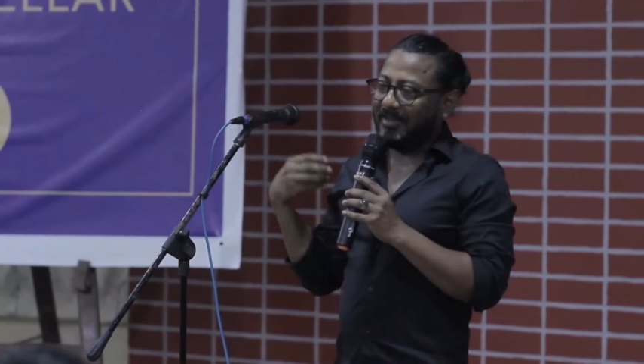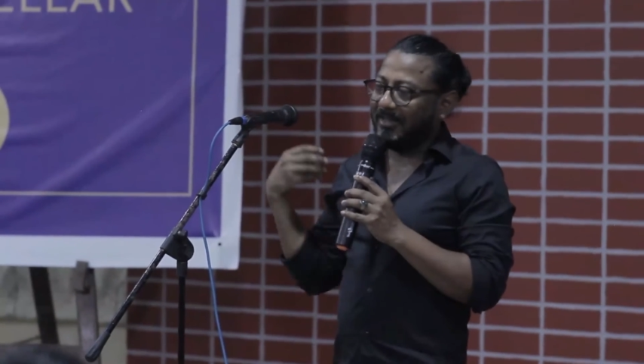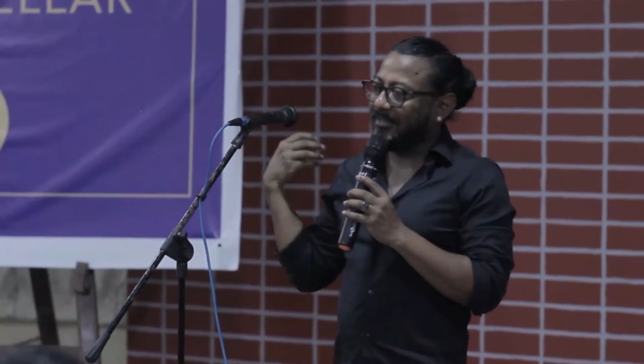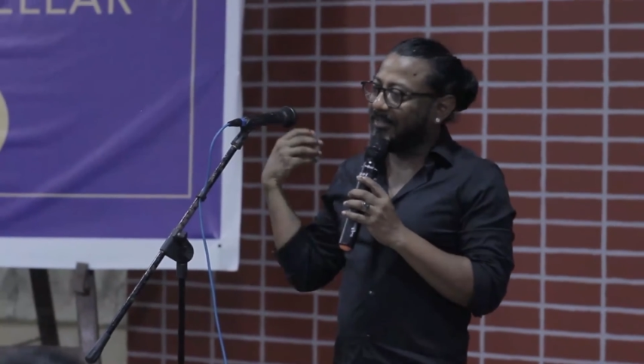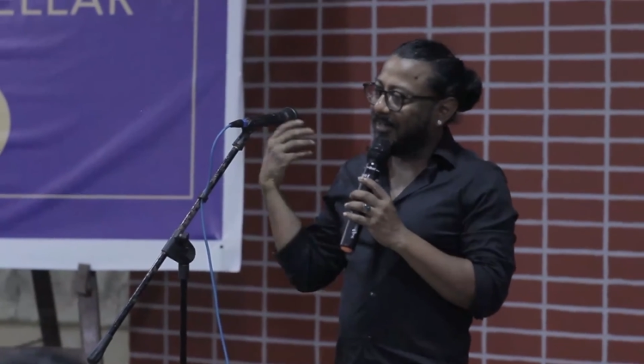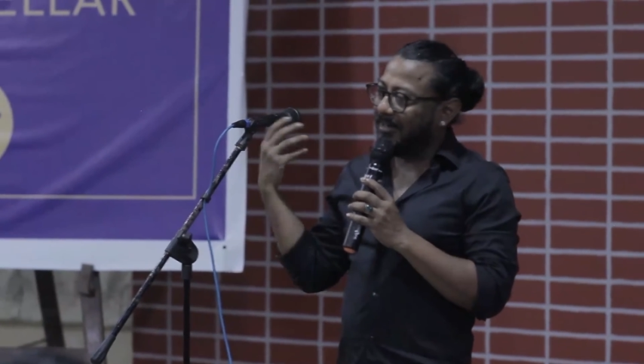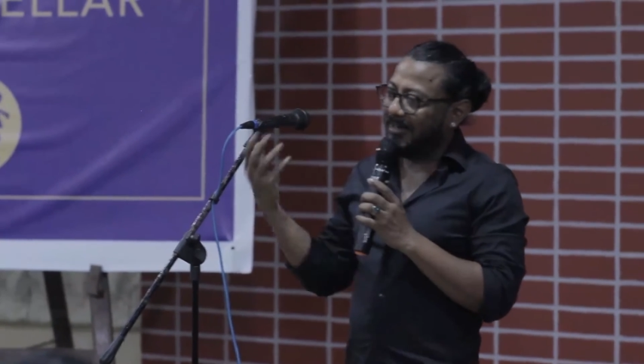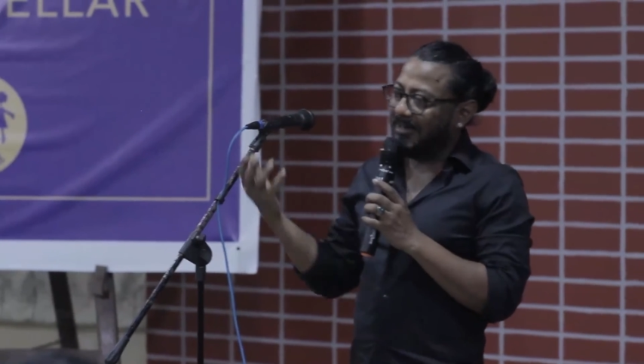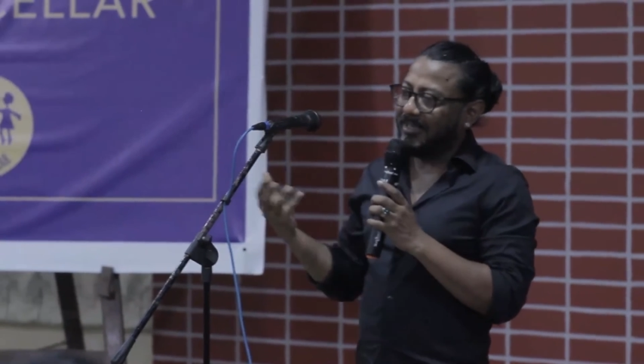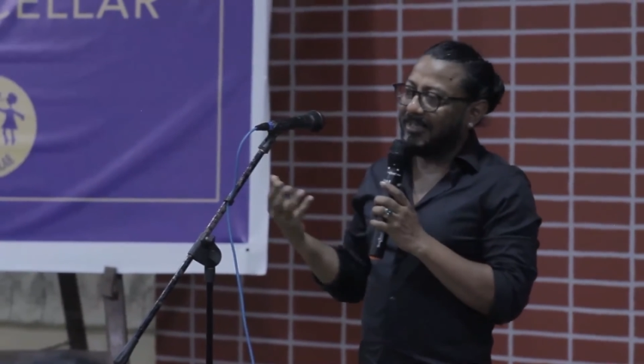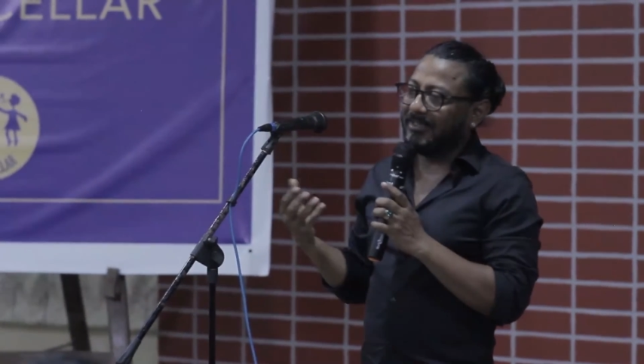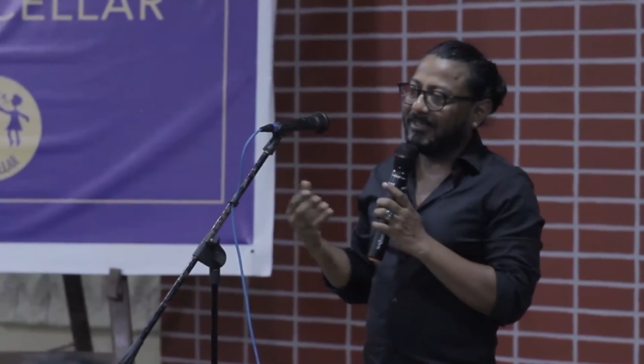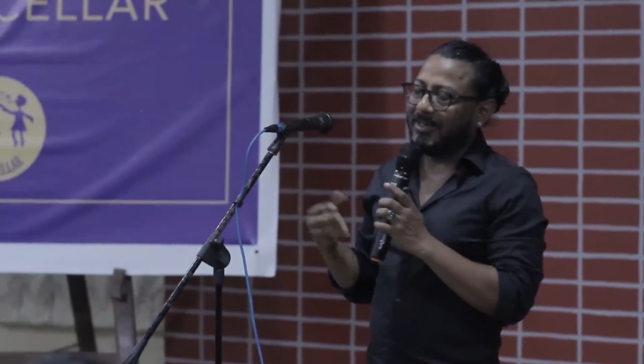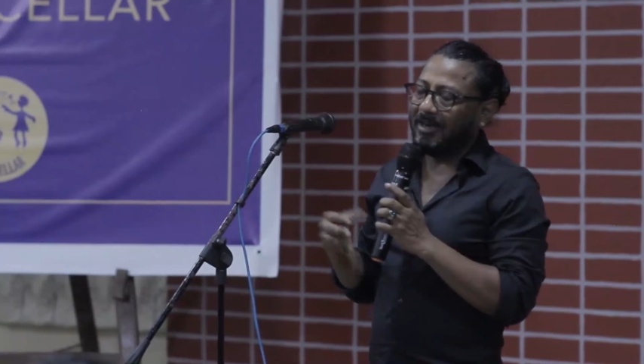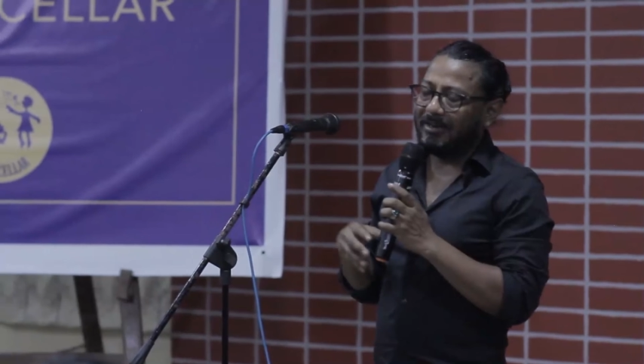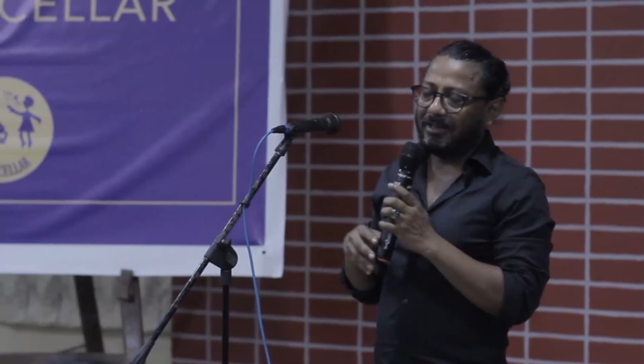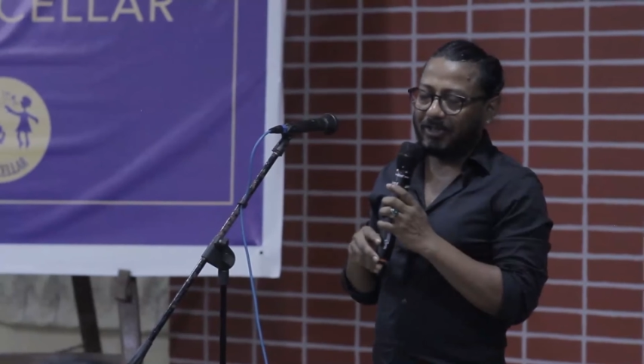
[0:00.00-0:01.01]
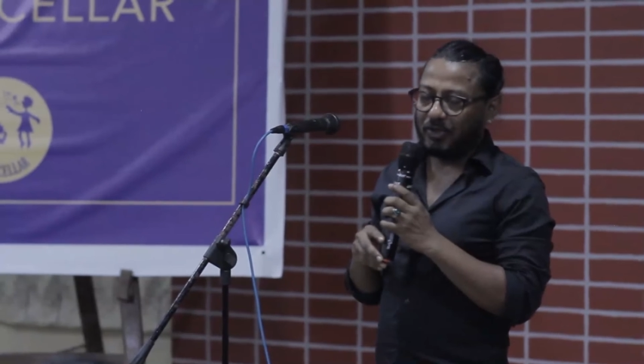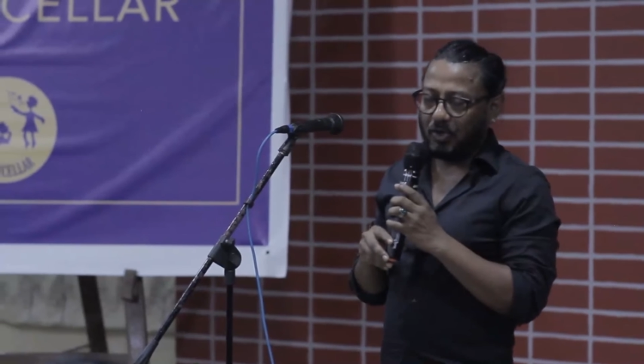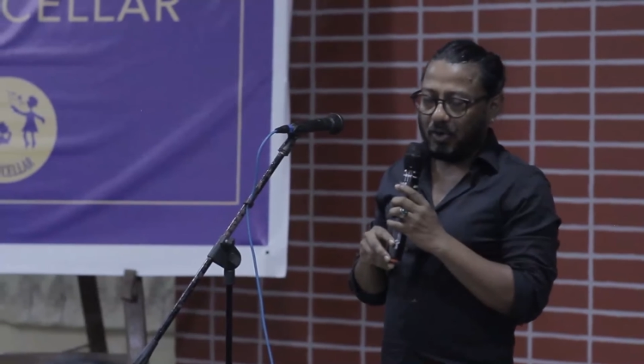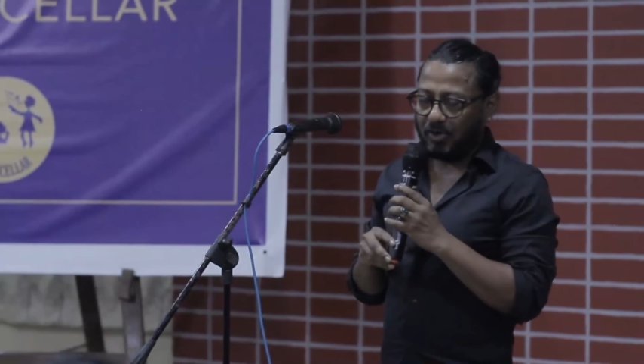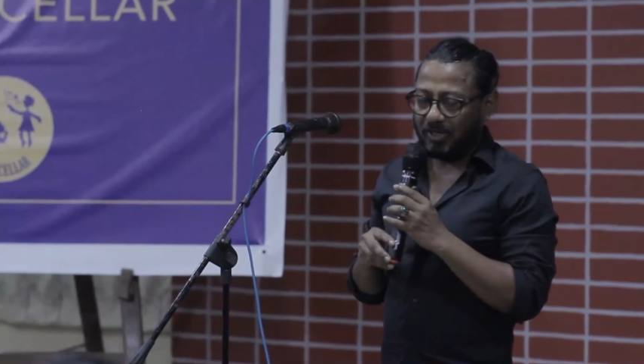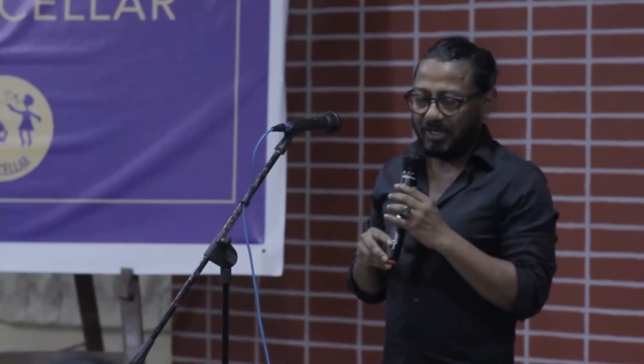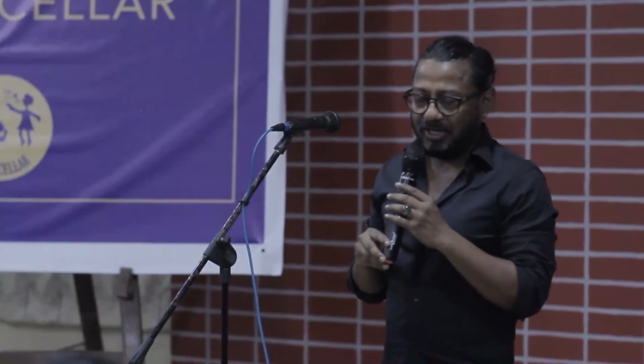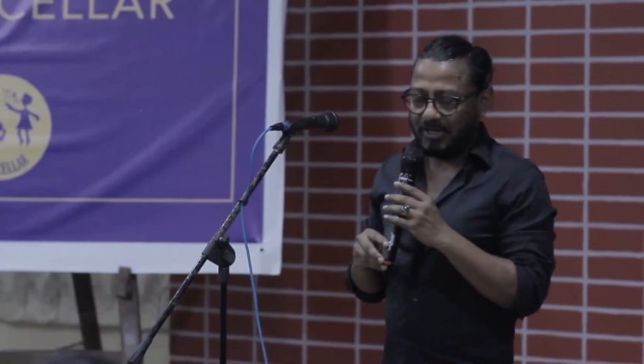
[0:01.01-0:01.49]
and suddenly he started
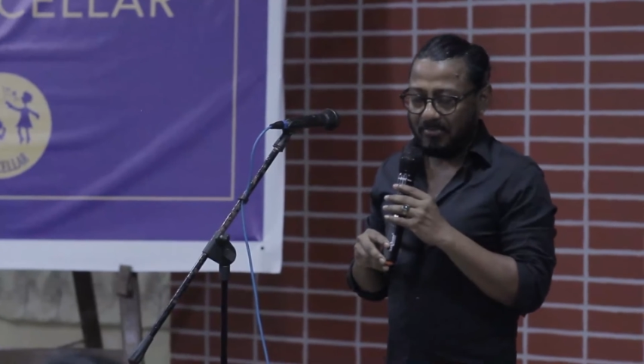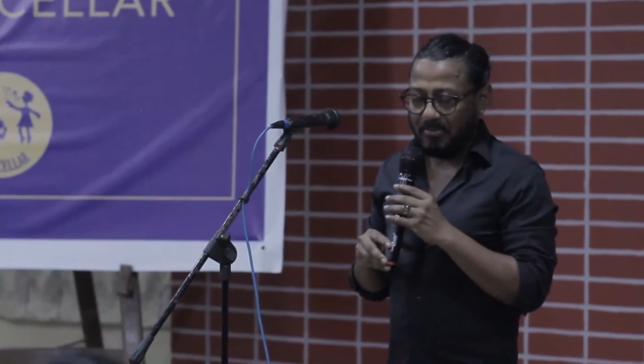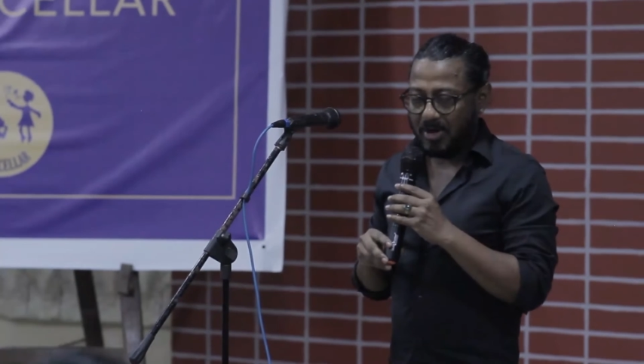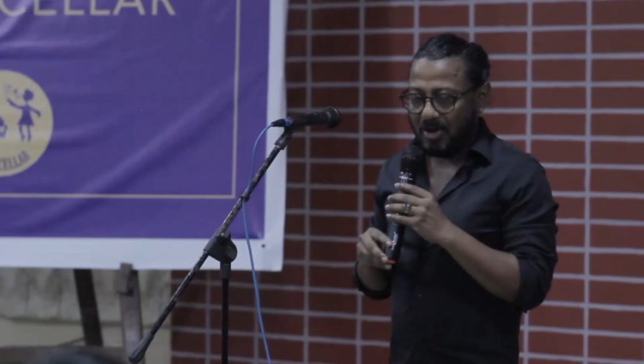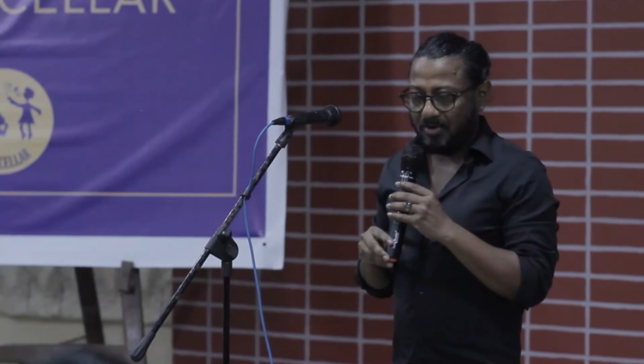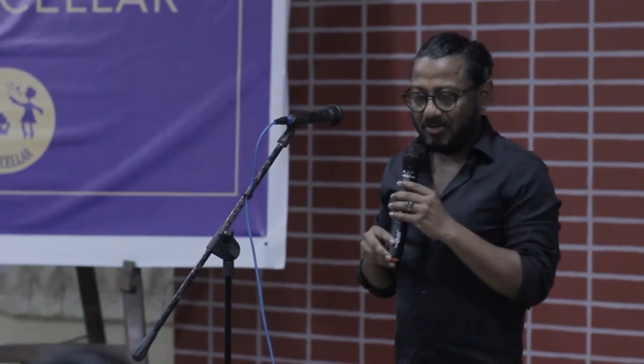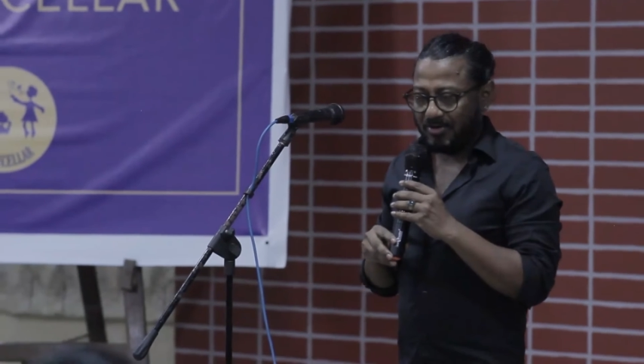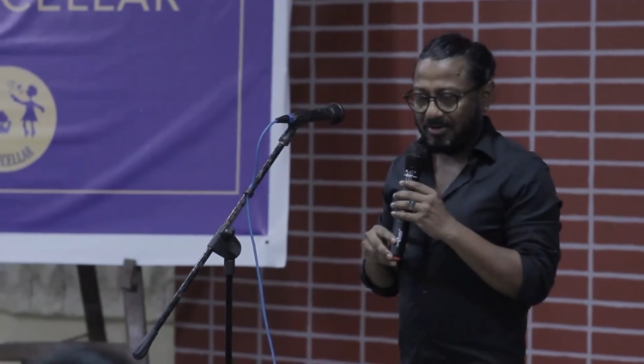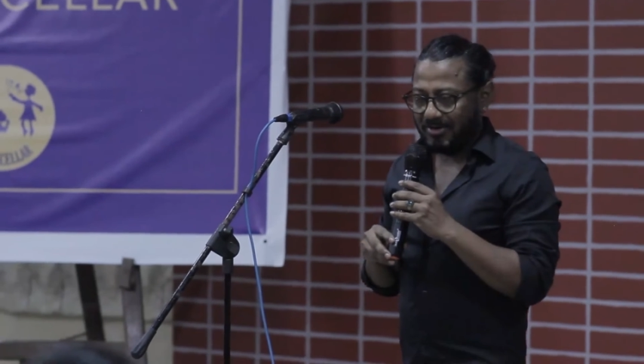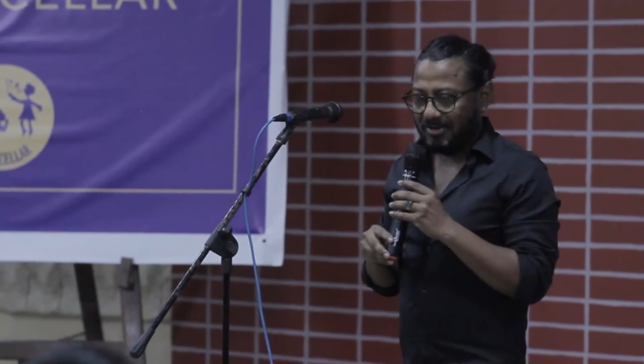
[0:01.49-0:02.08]
talking about,